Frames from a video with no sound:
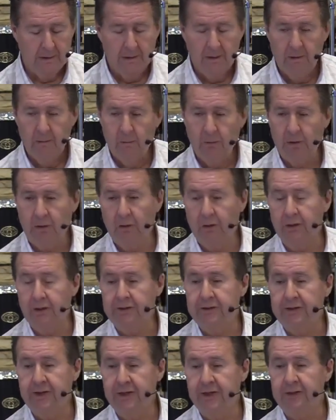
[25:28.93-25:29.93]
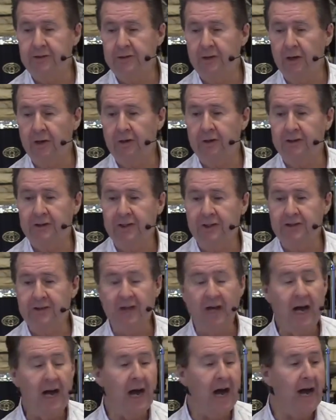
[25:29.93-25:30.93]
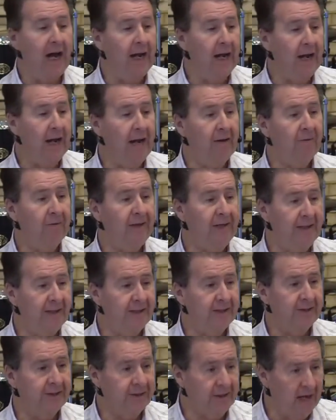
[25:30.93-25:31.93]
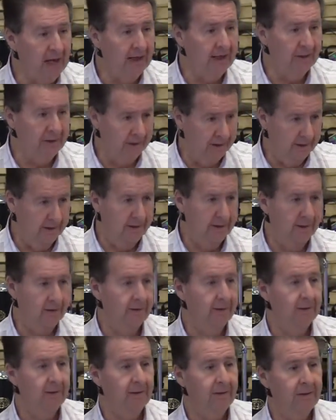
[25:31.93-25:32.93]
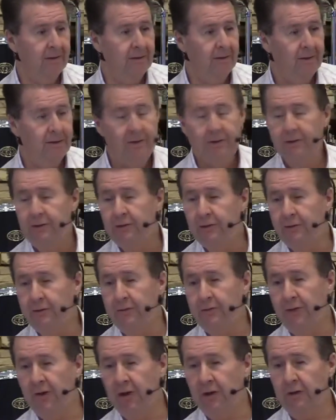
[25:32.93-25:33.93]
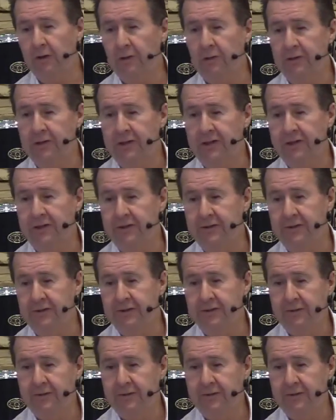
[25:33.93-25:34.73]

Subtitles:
We're going to sing a song that says, I have decided to follow Jesus.